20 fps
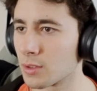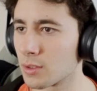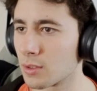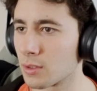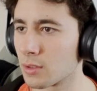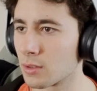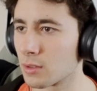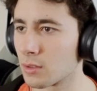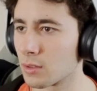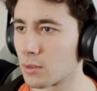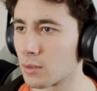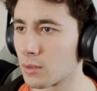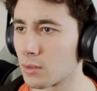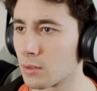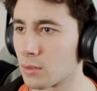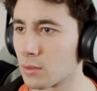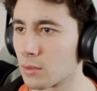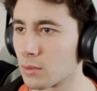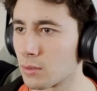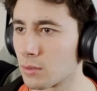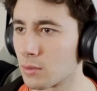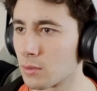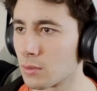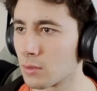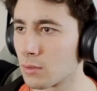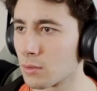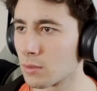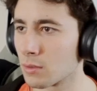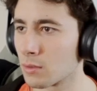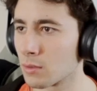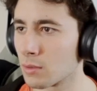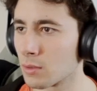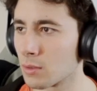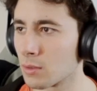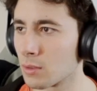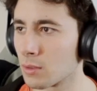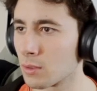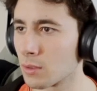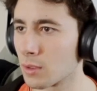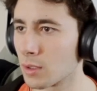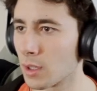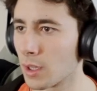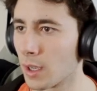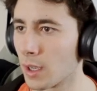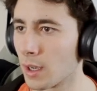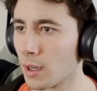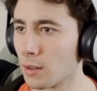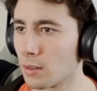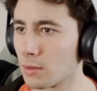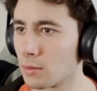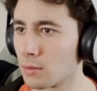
you looking to score something? Yeah.